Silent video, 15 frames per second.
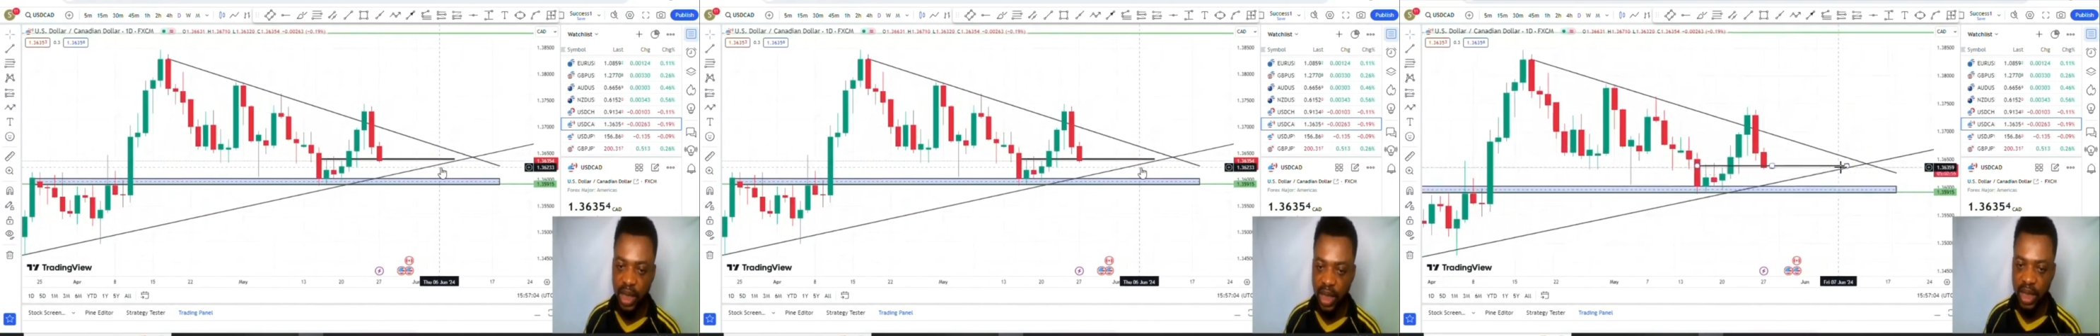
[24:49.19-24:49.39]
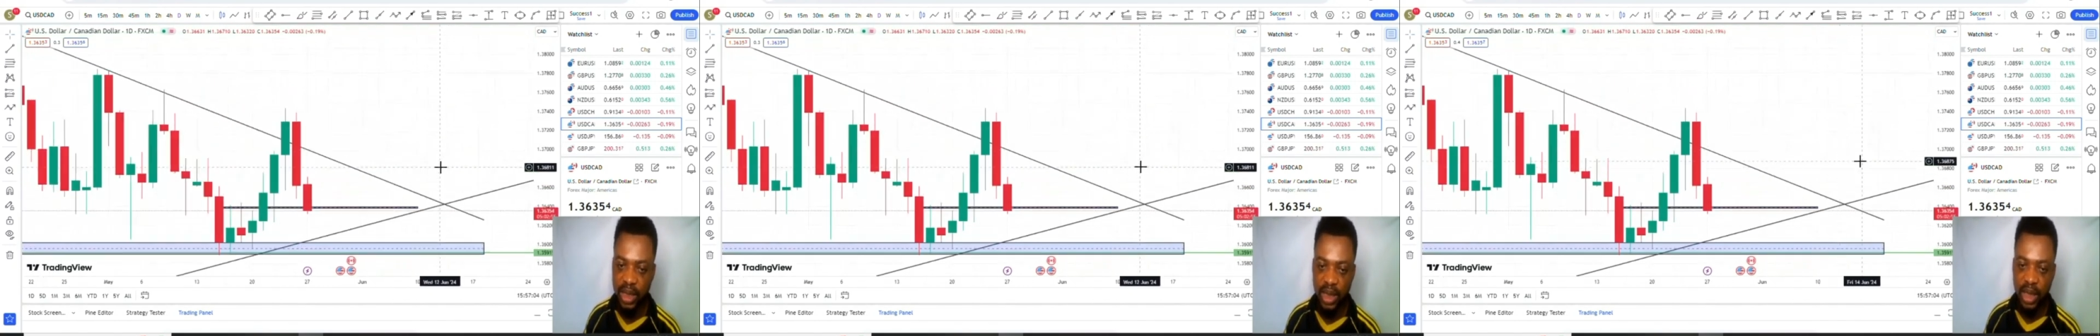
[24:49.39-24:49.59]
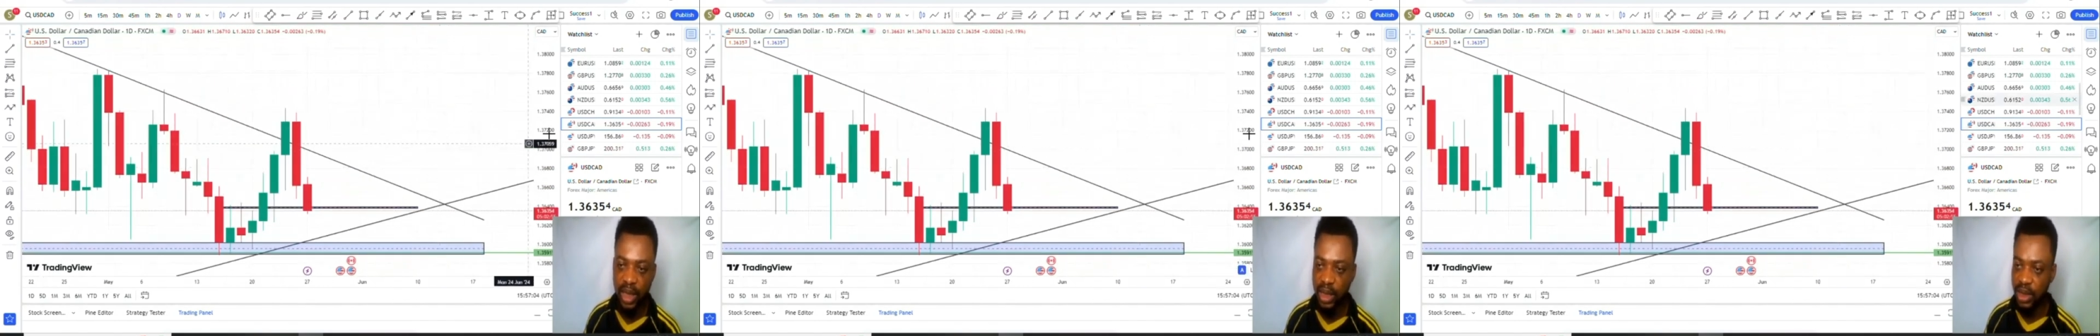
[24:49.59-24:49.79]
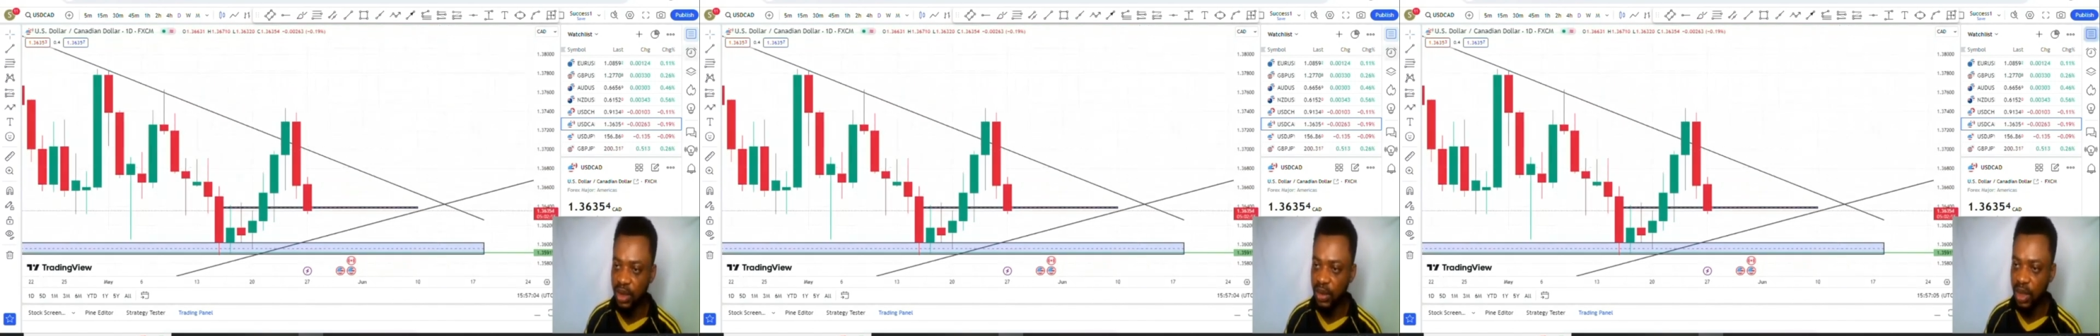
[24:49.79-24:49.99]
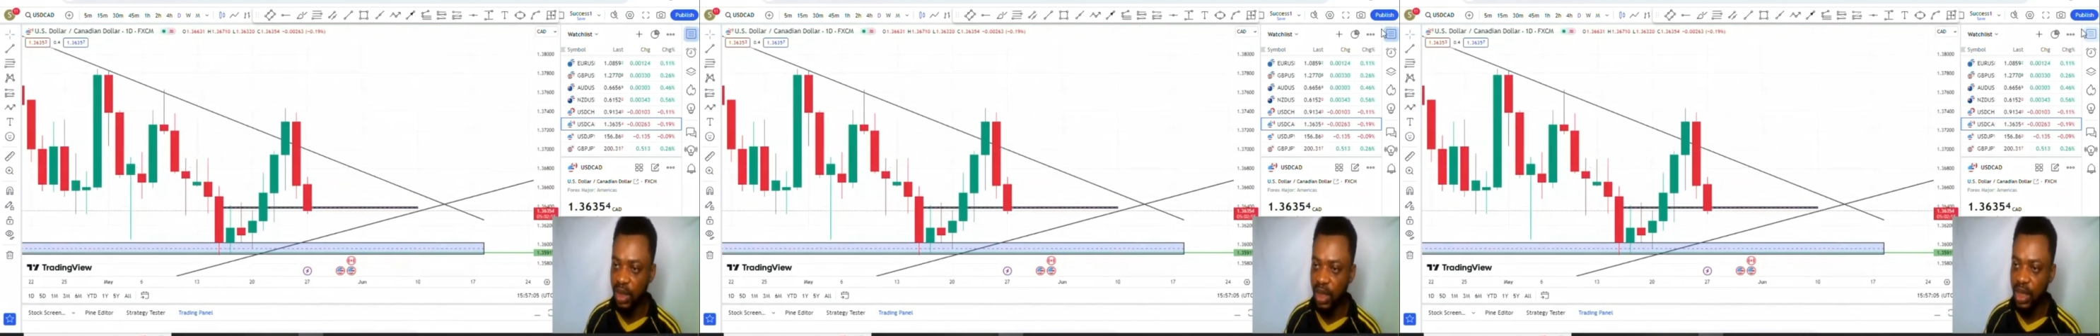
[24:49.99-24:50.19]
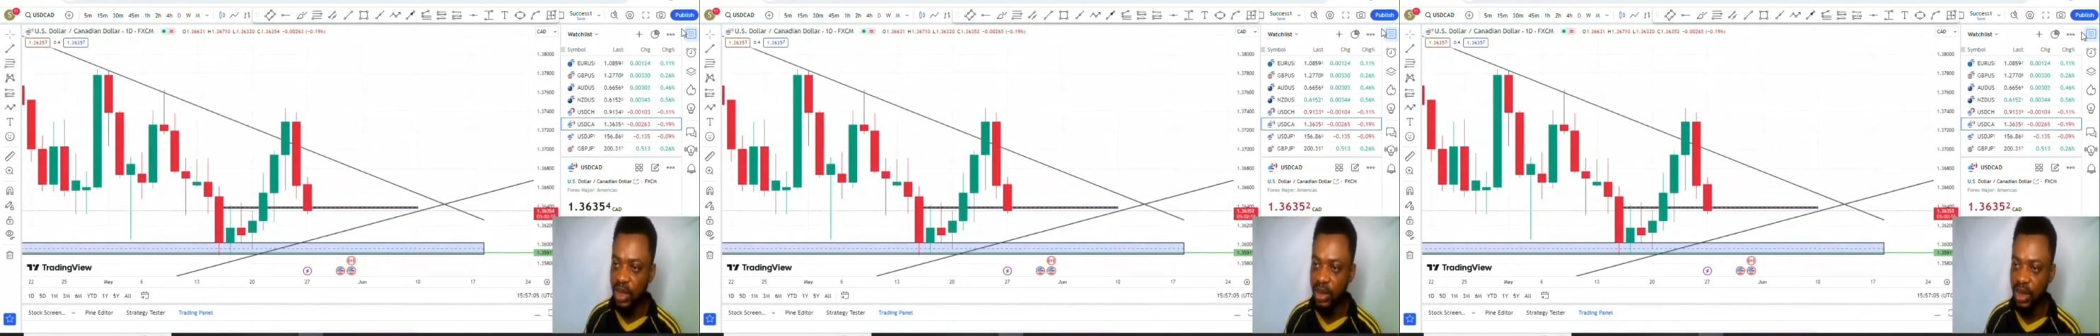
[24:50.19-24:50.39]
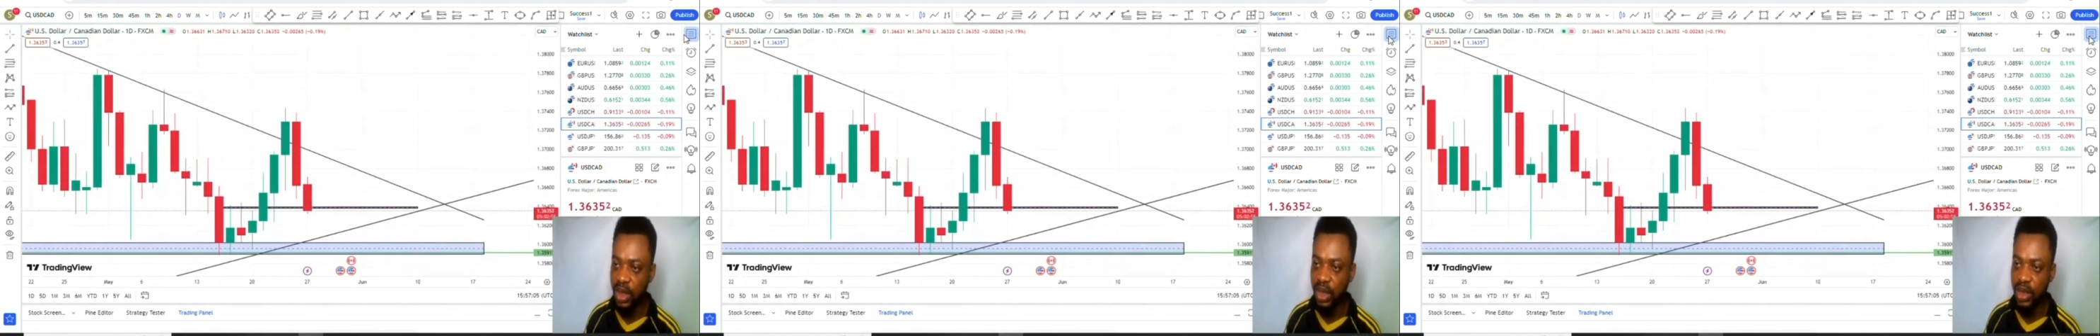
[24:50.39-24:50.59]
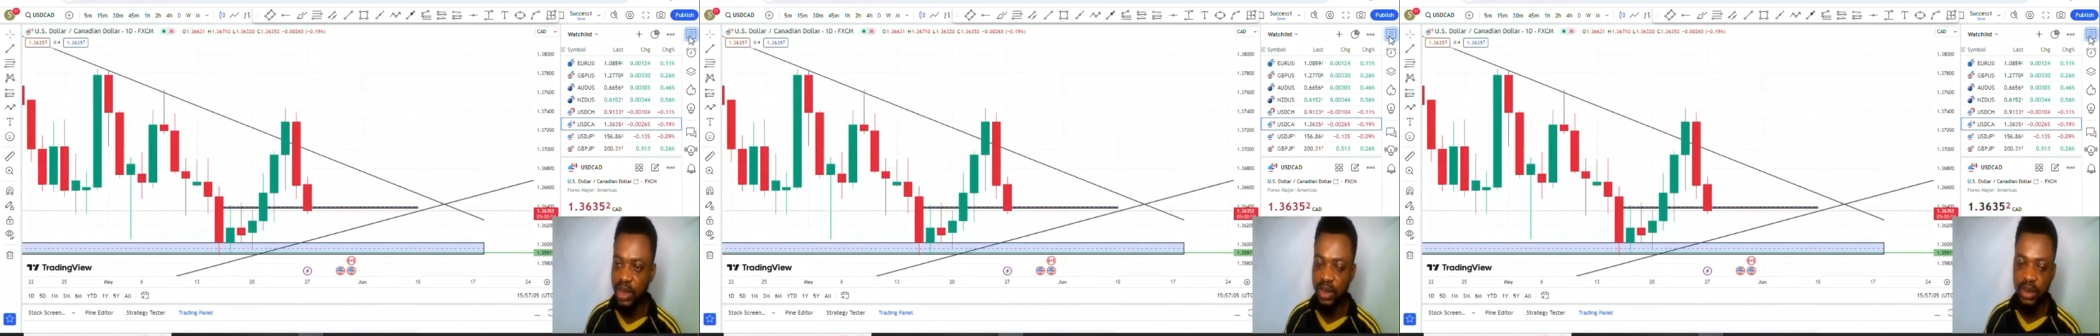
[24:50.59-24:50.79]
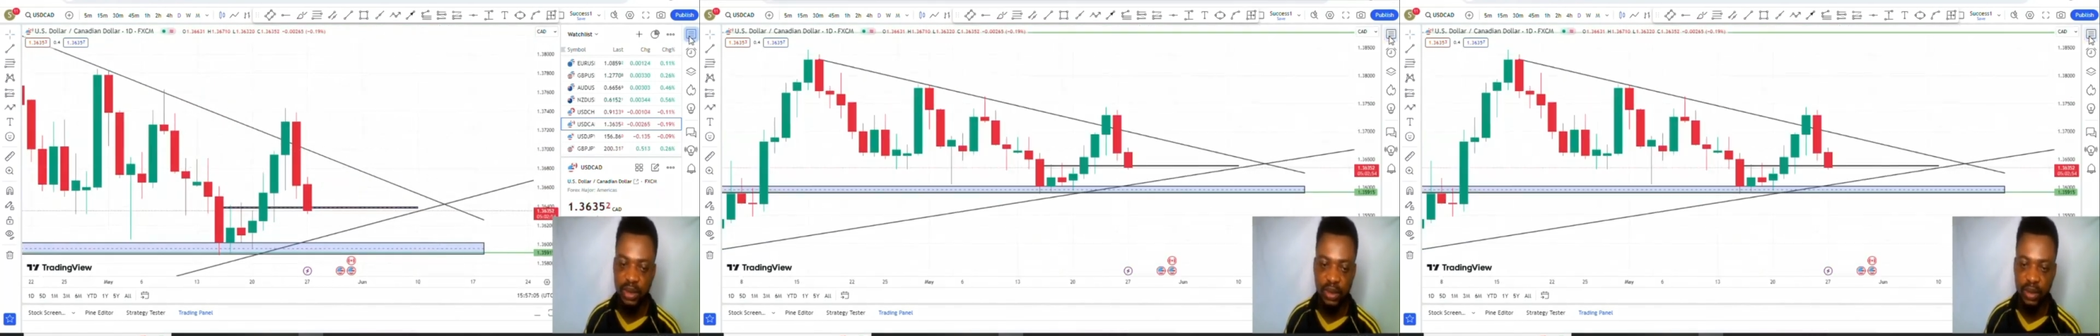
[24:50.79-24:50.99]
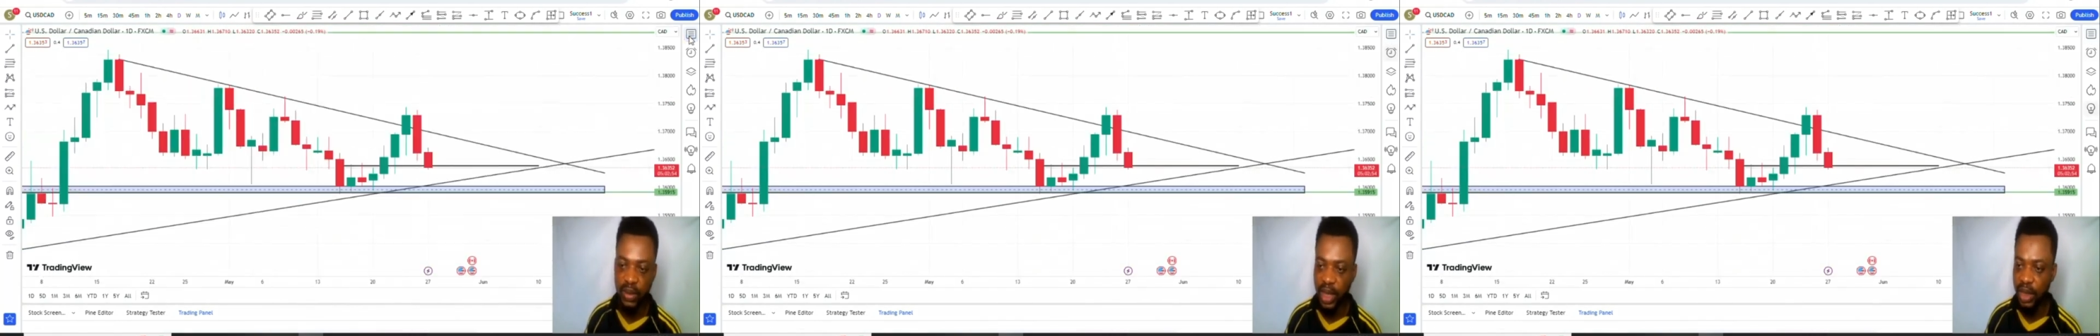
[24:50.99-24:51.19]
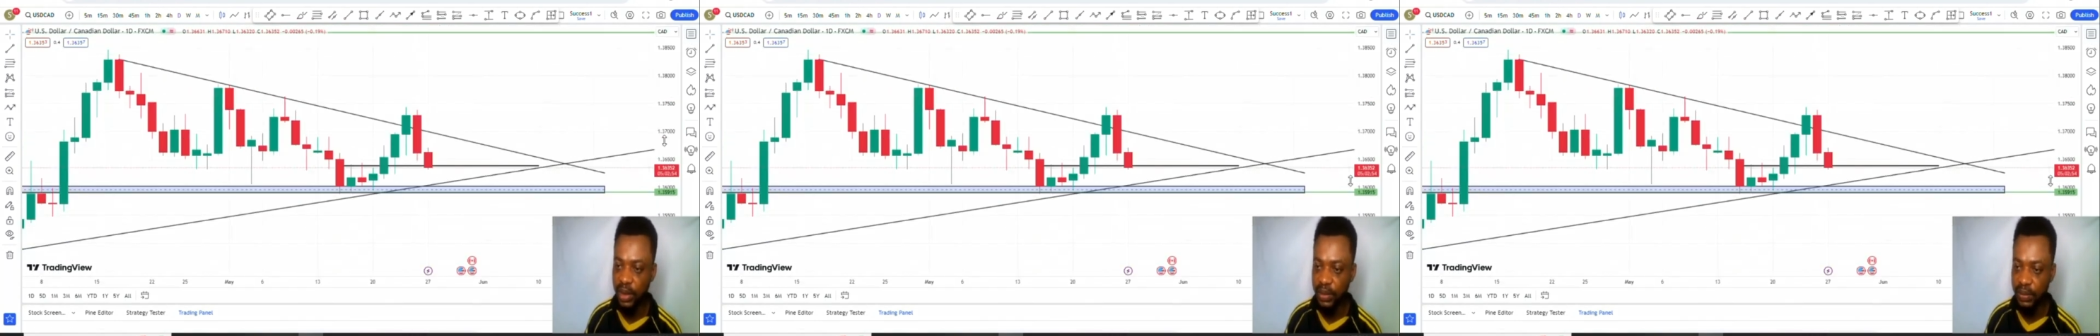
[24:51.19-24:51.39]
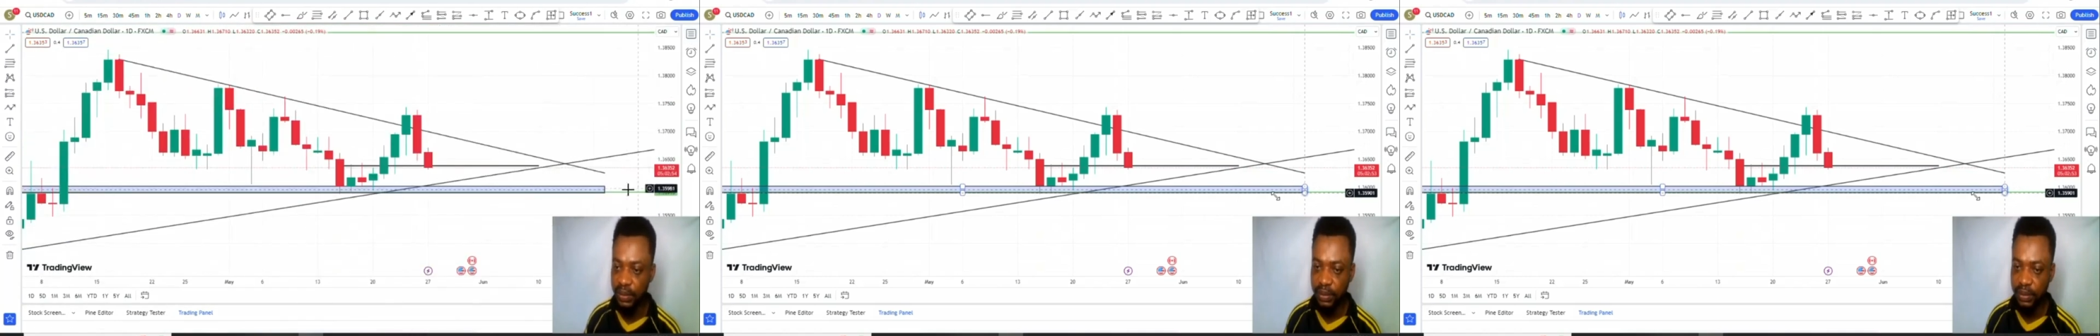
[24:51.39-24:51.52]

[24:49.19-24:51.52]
dude, right?